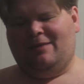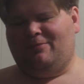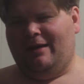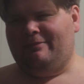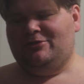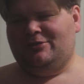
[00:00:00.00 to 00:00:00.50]
I
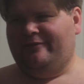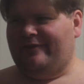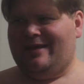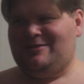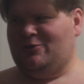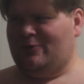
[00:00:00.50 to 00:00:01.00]
probably should have
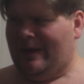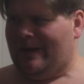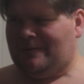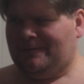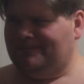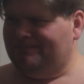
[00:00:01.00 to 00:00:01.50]
asked her
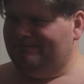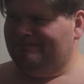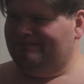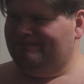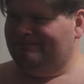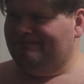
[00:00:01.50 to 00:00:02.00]
out.
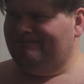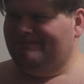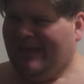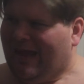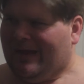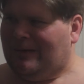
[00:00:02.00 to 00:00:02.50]

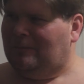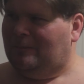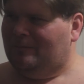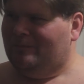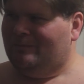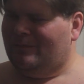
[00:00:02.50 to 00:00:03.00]
Damn.
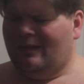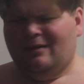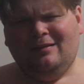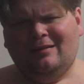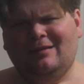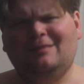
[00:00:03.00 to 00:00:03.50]

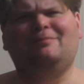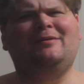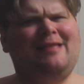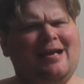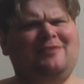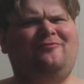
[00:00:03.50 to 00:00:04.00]

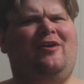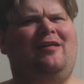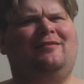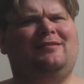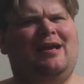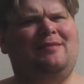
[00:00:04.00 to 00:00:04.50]
But that's
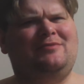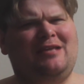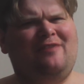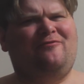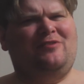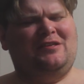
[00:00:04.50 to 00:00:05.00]
Valentine's
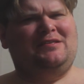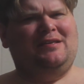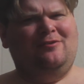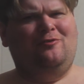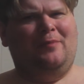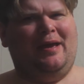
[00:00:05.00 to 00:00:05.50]
Day for the
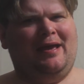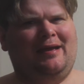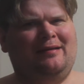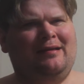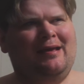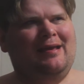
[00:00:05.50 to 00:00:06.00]
single
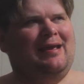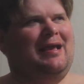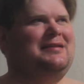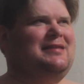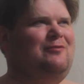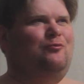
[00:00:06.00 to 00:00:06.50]
man,
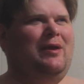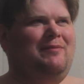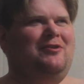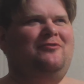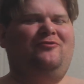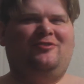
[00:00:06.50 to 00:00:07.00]
is that
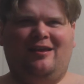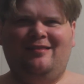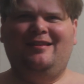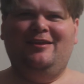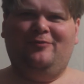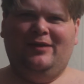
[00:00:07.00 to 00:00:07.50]
women
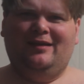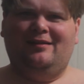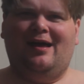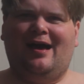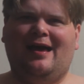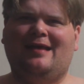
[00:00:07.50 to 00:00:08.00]
suddenly
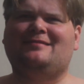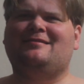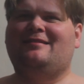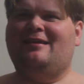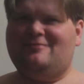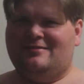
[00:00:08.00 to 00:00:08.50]
realize
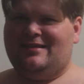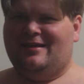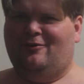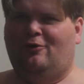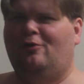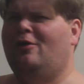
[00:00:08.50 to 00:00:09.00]
they're
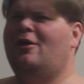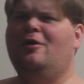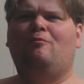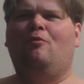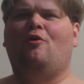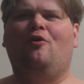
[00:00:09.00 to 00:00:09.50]
single
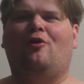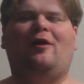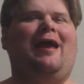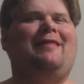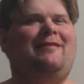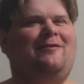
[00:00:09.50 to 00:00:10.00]
more
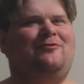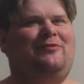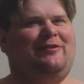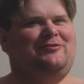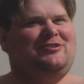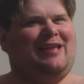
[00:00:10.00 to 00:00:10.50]
and
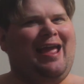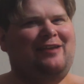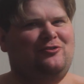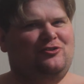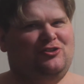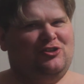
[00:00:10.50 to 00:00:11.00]
their
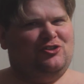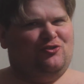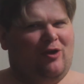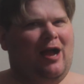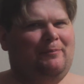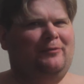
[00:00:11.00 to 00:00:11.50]
standards just
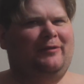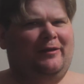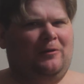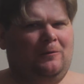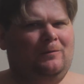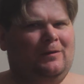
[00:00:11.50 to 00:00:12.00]
drop a
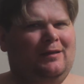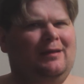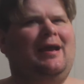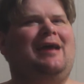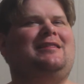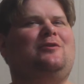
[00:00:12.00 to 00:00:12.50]
little.
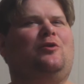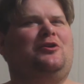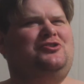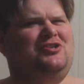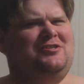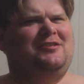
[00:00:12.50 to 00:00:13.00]
And they
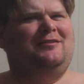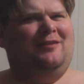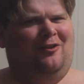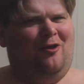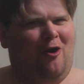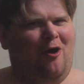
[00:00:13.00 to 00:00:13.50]
work just a
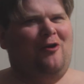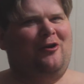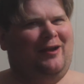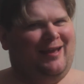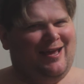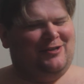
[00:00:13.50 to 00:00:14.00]
little
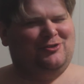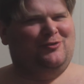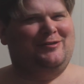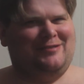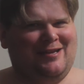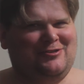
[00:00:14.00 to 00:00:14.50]
harder to get your
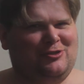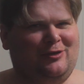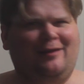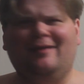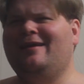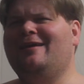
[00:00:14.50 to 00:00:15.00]

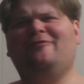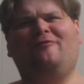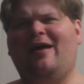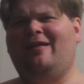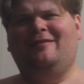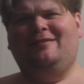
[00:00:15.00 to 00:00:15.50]
attention.
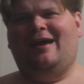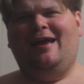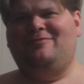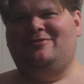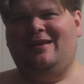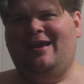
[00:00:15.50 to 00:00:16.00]

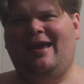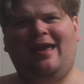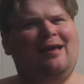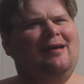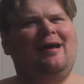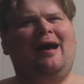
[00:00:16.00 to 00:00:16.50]
Valentine's
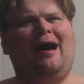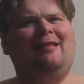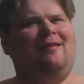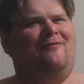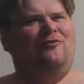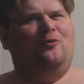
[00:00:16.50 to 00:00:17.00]
Day, I
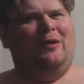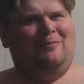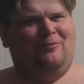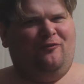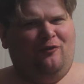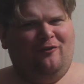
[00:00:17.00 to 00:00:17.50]
love the week
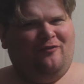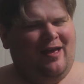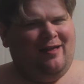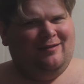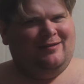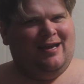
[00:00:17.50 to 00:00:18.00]
before
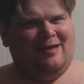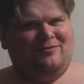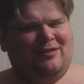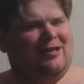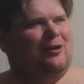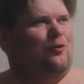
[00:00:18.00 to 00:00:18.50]
Valentine's
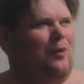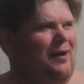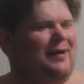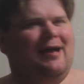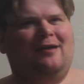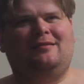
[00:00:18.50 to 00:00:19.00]
Day. You
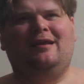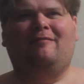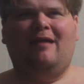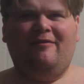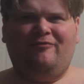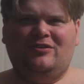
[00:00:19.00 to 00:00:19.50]
walk out there,
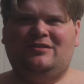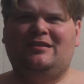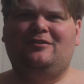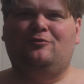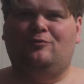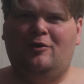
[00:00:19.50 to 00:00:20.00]
every
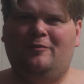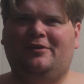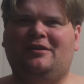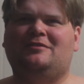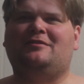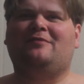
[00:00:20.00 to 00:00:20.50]
single woman
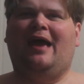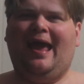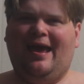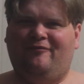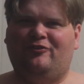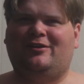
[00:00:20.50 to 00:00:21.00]
is
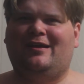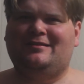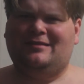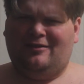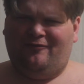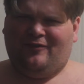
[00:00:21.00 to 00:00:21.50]

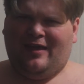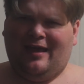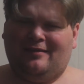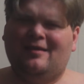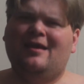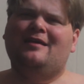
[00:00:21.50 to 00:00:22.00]
advertising the
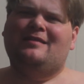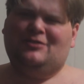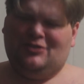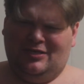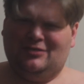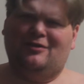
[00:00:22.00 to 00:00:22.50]
fact that
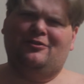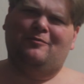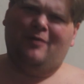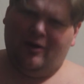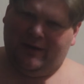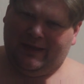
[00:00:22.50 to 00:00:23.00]
she's on the
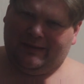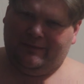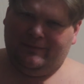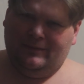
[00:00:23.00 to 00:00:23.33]
market.